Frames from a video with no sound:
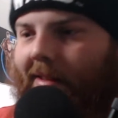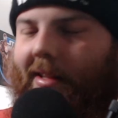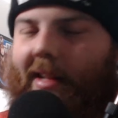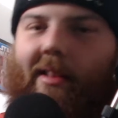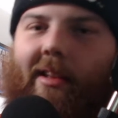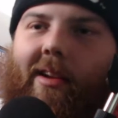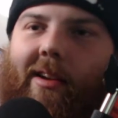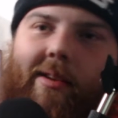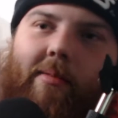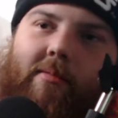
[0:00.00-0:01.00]
that the,
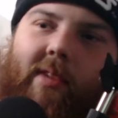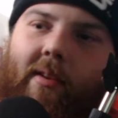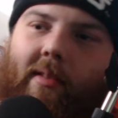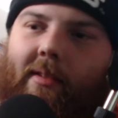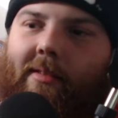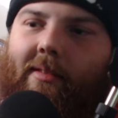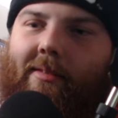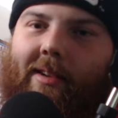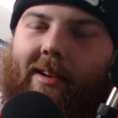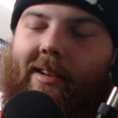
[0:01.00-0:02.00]
you know, the,
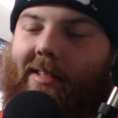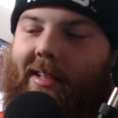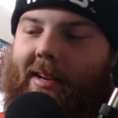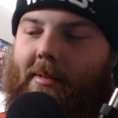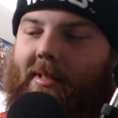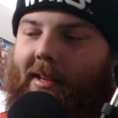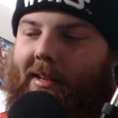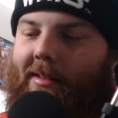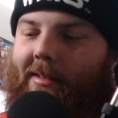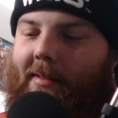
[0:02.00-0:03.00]
honestly, that it was, like,
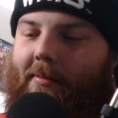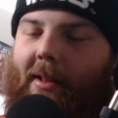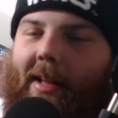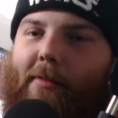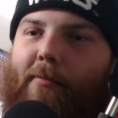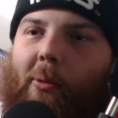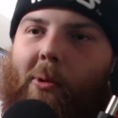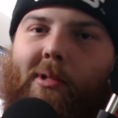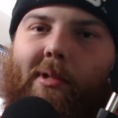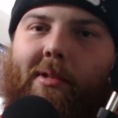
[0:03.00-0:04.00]
it felt, like,
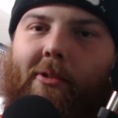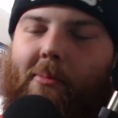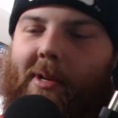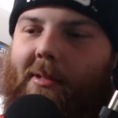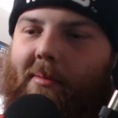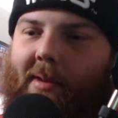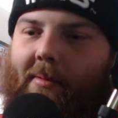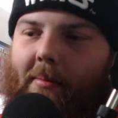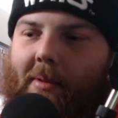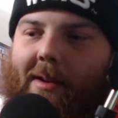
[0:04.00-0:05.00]
forced too much
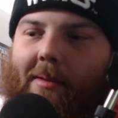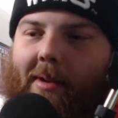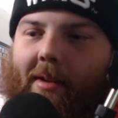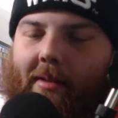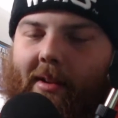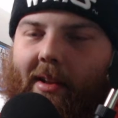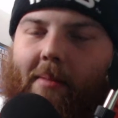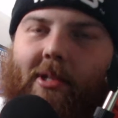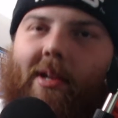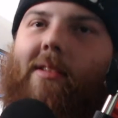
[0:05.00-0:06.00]
whenever the
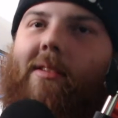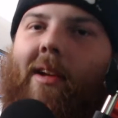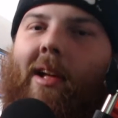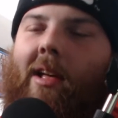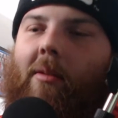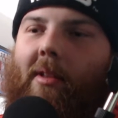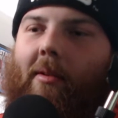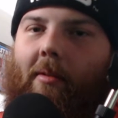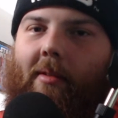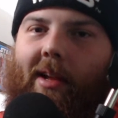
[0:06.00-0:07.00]
camera shots, when they
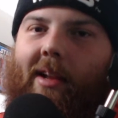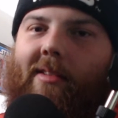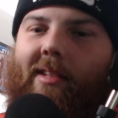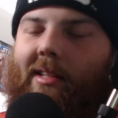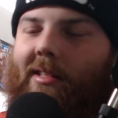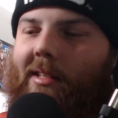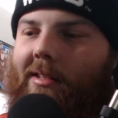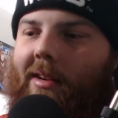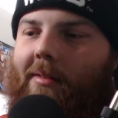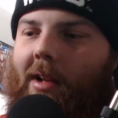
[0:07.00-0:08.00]
were doing, like, stunts and
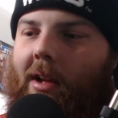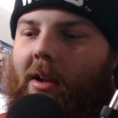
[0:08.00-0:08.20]
stuff.